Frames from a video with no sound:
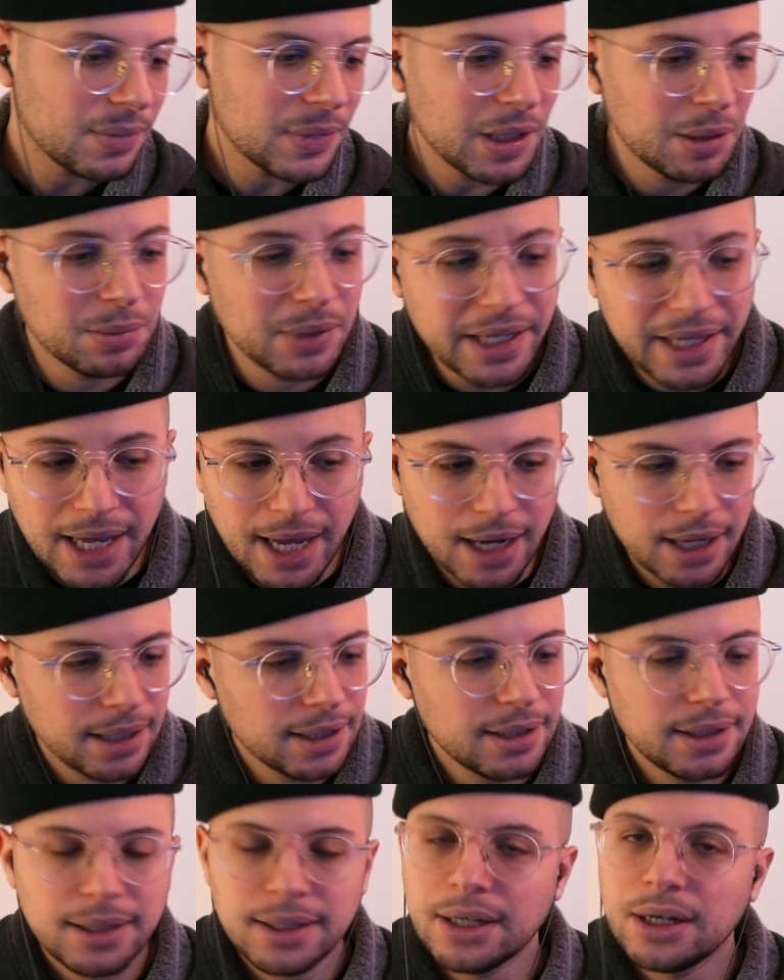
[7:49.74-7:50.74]
But yeah,
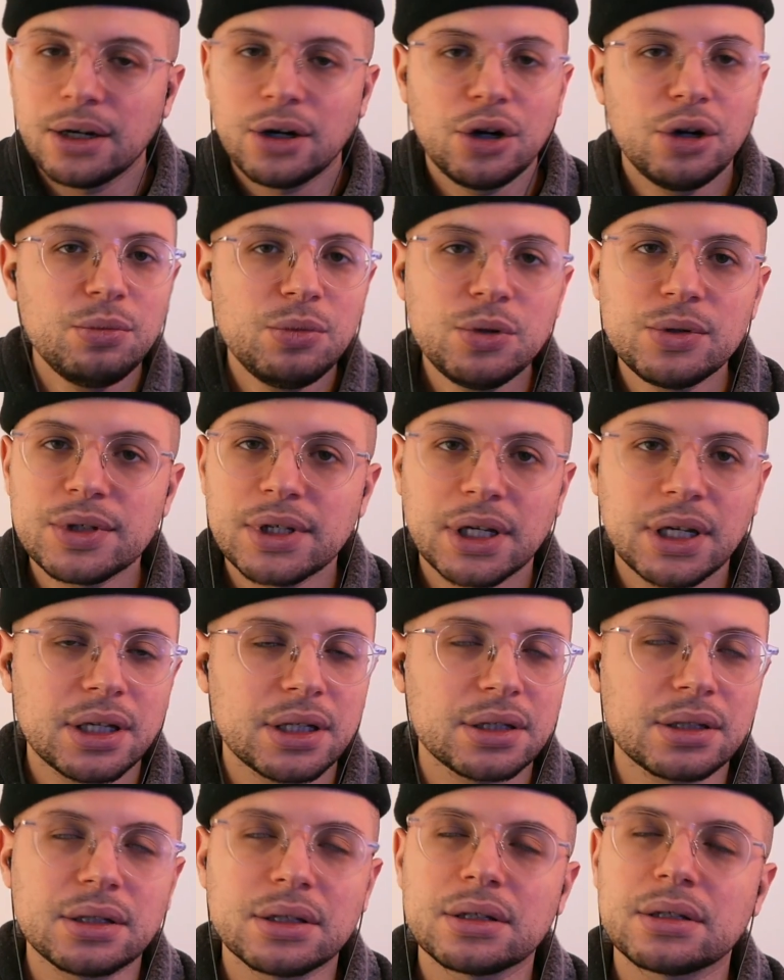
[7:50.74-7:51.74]
her music
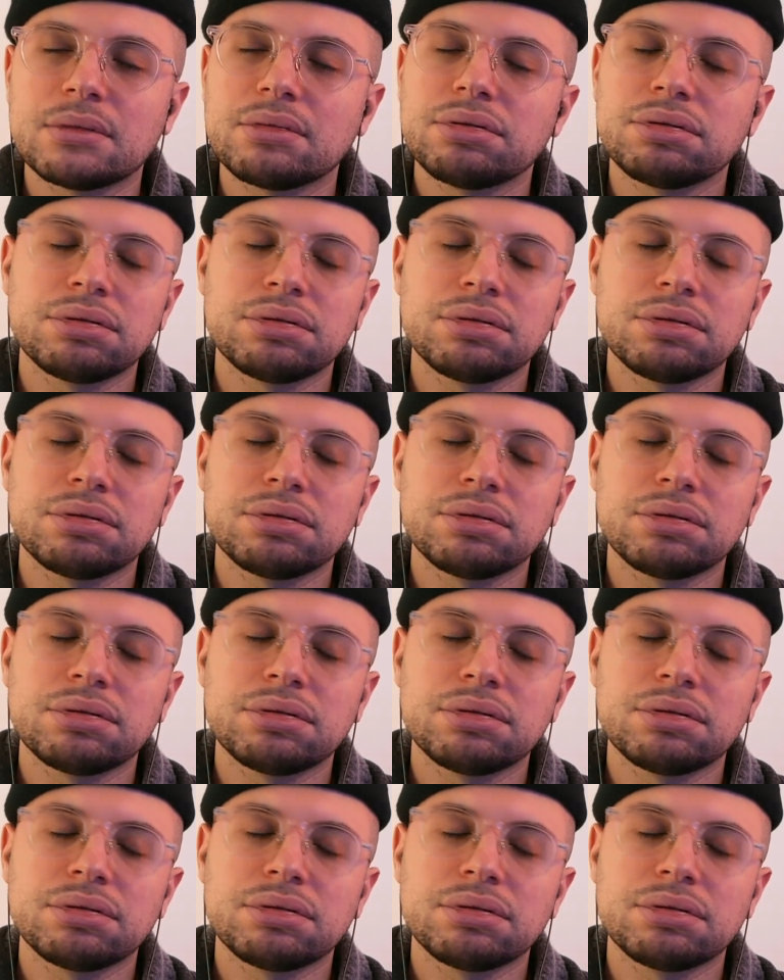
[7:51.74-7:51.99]
is just...